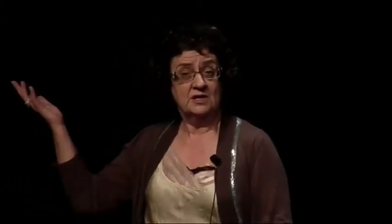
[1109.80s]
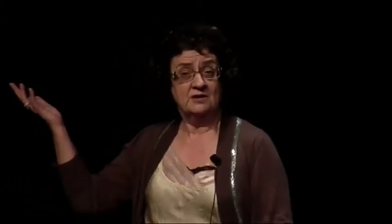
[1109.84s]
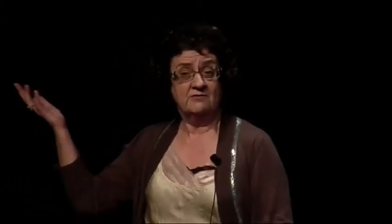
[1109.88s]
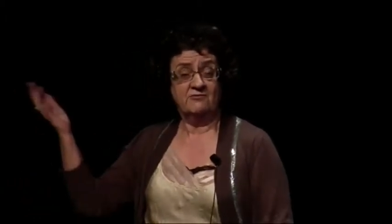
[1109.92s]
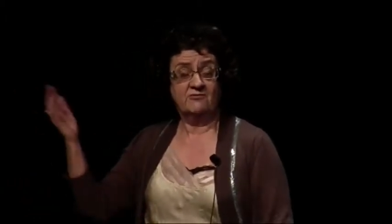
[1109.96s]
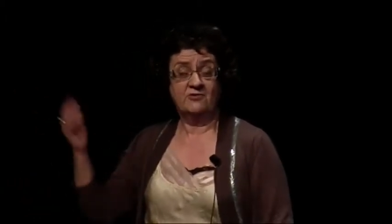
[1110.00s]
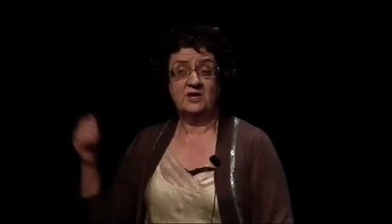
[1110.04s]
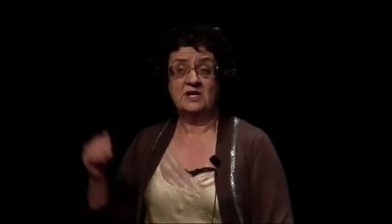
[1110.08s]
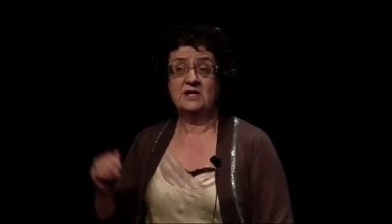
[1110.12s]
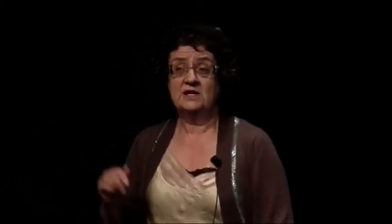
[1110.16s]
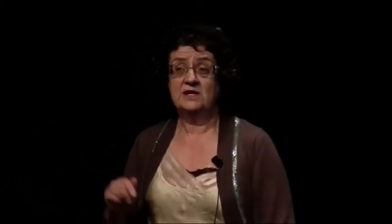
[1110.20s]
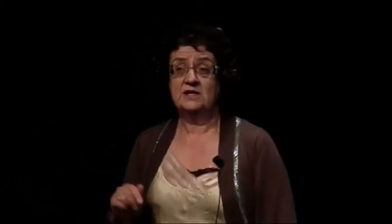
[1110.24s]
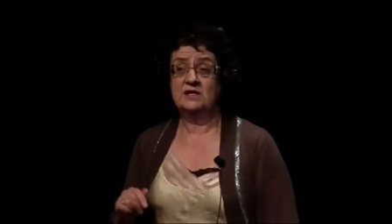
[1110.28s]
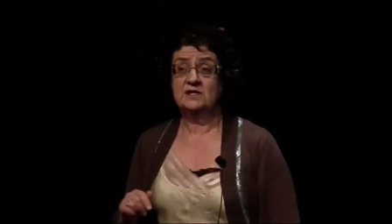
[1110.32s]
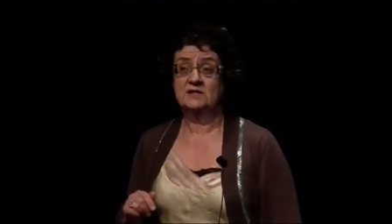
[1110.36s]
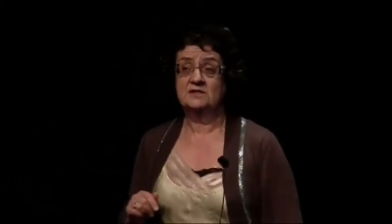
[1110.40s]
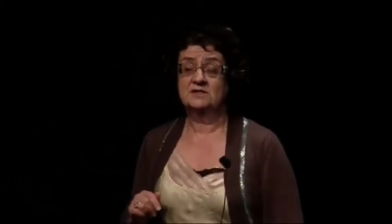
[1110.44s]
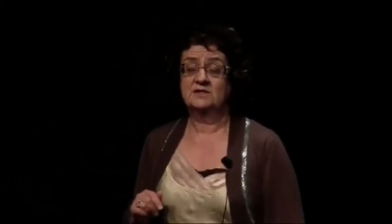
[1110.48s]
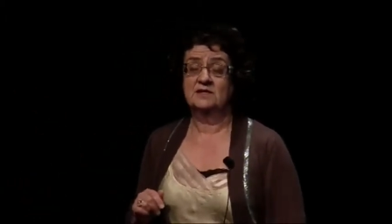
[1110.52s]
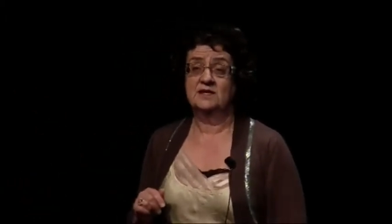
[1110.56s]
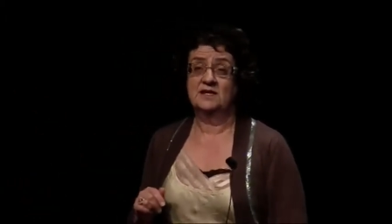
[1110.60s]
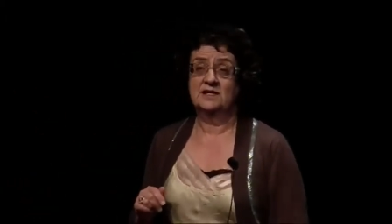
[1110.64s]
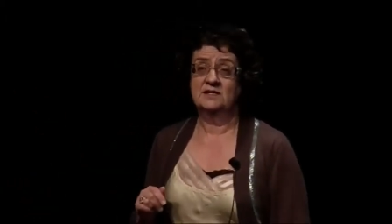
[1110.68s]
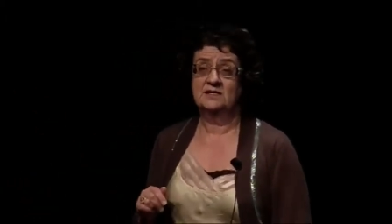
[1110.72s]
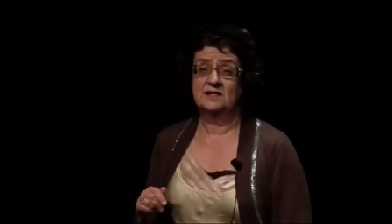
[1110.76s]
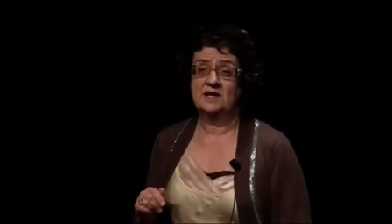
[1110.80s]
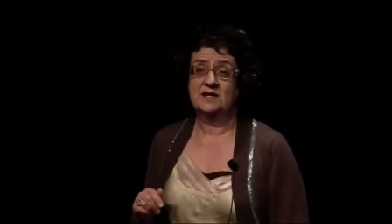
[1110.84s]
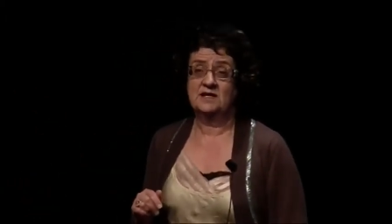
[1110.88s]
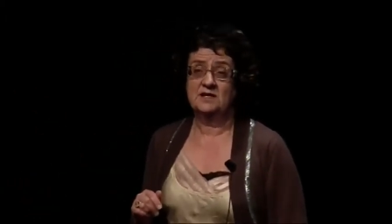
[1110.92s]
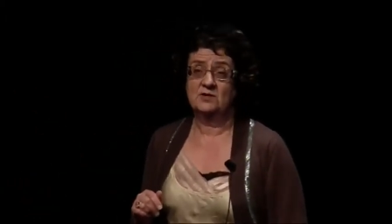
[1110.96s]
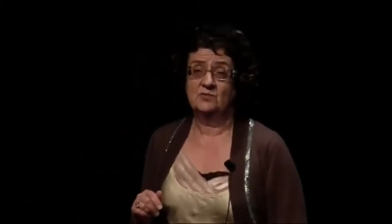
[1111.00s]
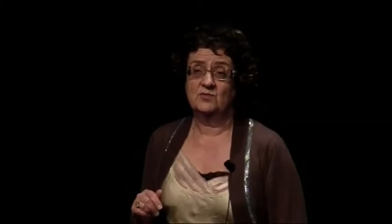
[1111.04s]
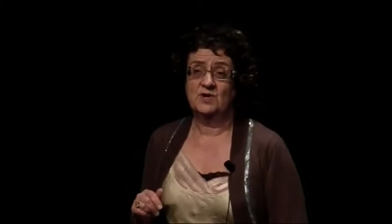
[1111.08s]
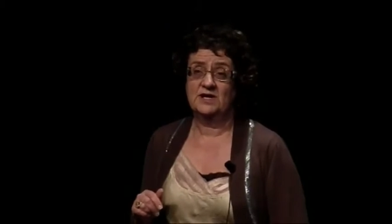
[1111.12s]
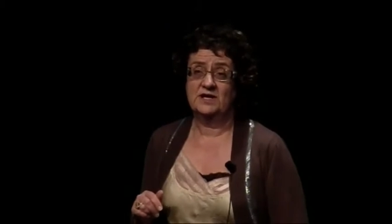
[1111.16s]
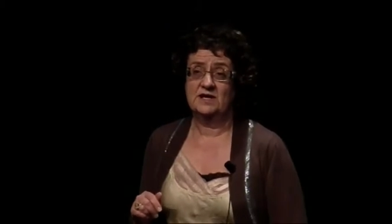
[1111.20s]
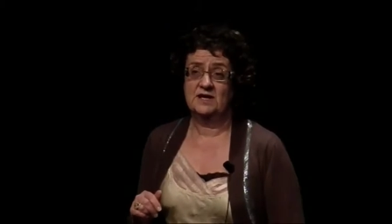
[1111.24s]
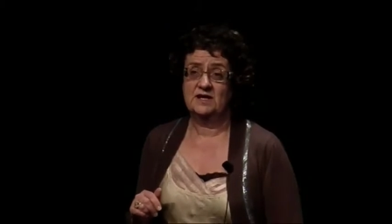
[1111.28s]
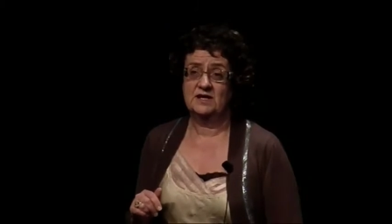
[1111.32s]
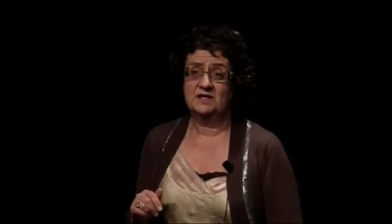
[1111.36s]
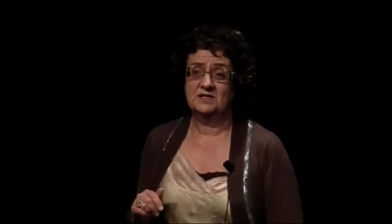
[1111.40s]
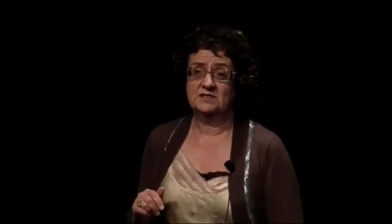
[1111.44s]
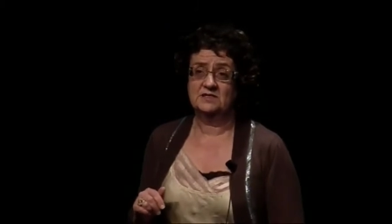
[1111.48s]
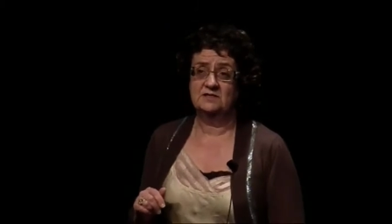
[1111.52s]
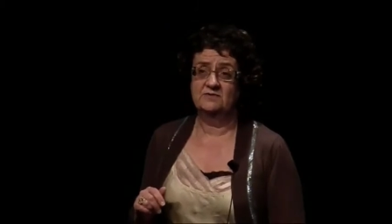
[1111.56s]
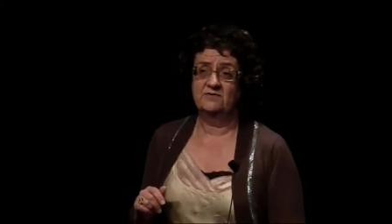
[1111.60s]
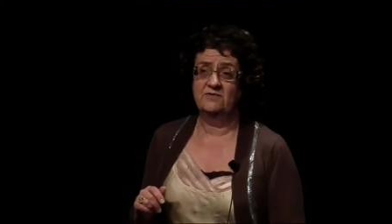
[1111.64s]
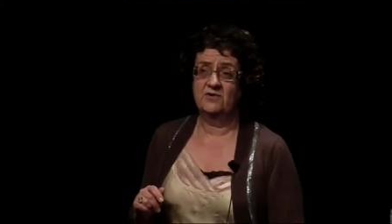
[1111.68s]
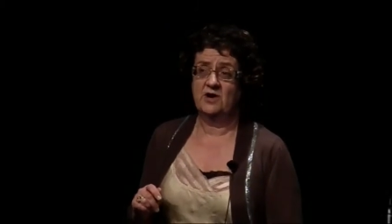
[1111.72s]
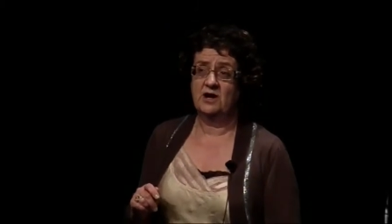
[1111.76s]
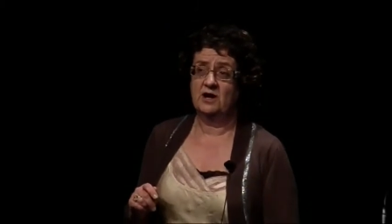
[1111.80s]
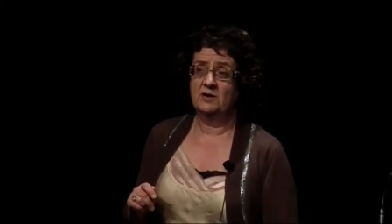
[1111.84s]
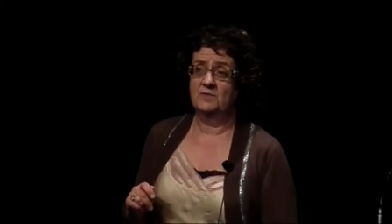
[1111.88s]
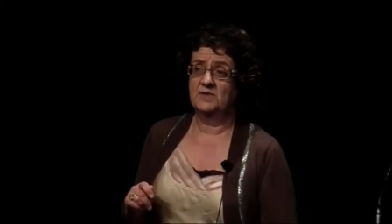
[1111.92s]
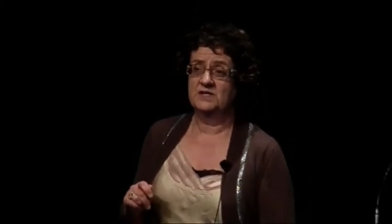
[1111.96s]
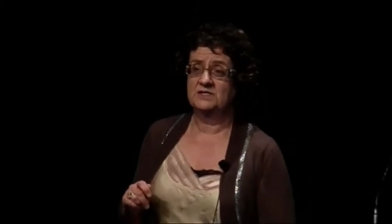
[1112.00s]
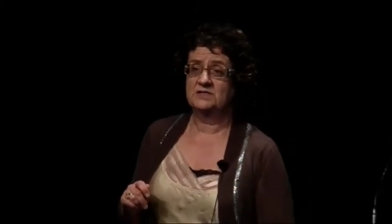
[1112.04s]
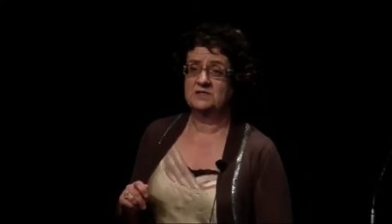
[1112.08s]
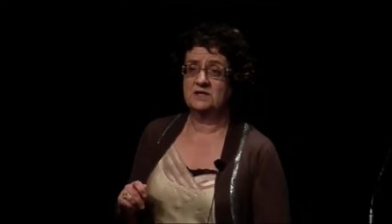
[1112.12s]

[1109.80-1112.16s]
feeding into their data warehouse environment.